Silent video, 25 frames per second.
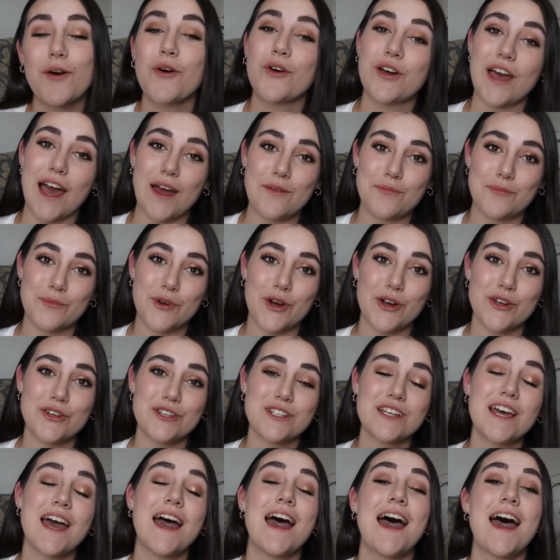or
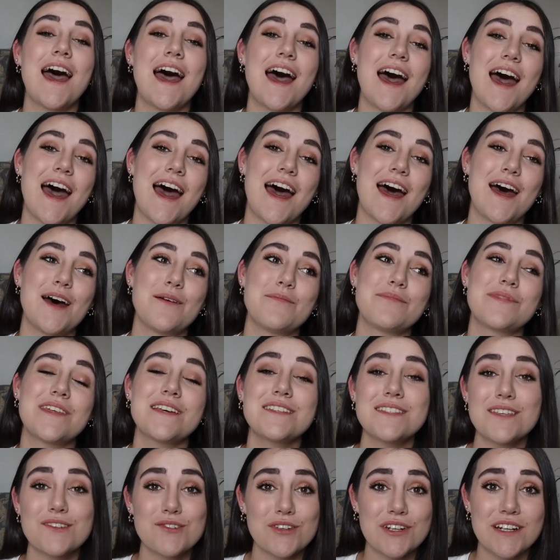Gumroad.
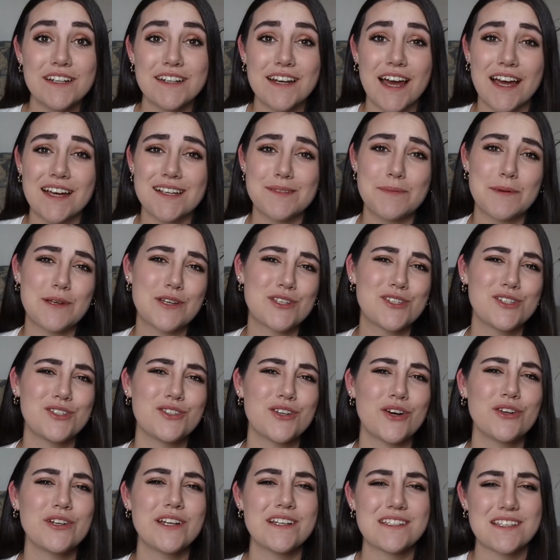This is really nice because you
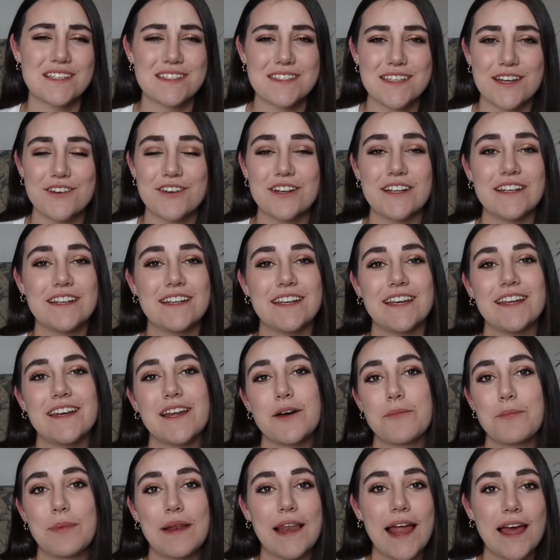don't necessarily need
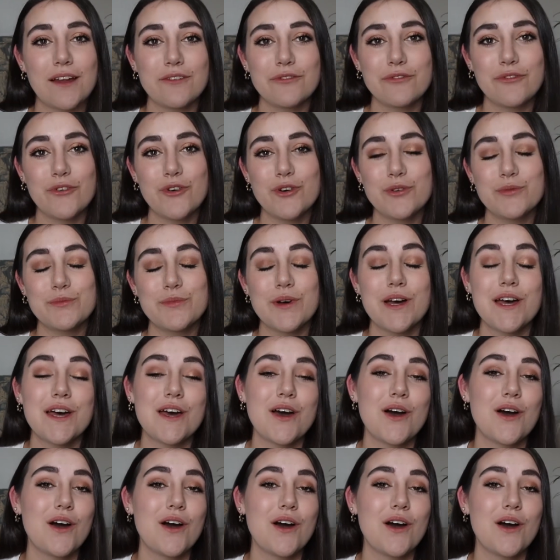a platform